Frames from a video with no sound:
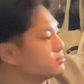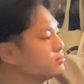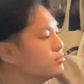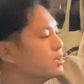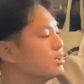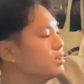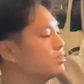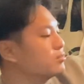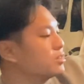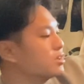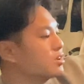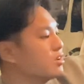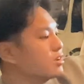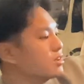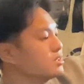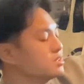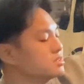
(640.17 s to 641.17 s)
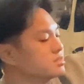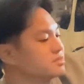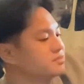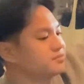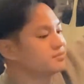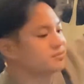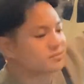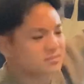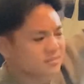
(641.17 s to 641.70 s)
But regardless,
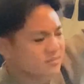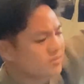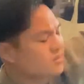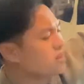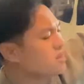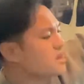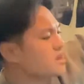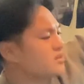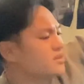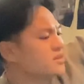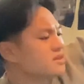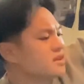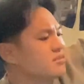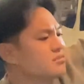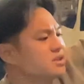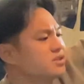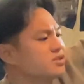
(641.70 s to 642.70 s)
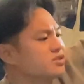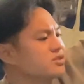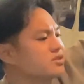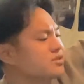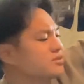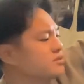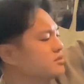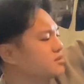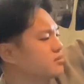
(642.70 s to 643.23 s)
there's not much
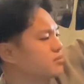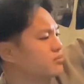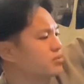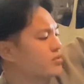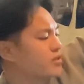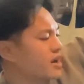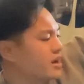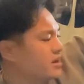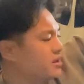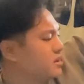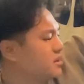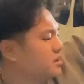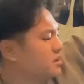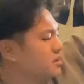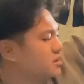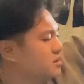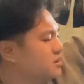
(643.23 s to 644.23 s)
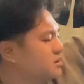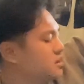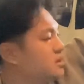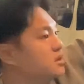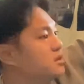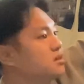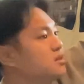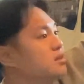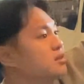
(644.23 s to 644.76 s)
branding
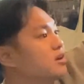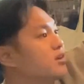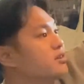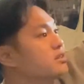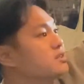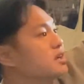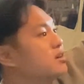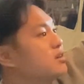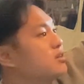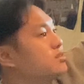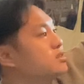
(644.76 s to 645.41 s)
on this at all.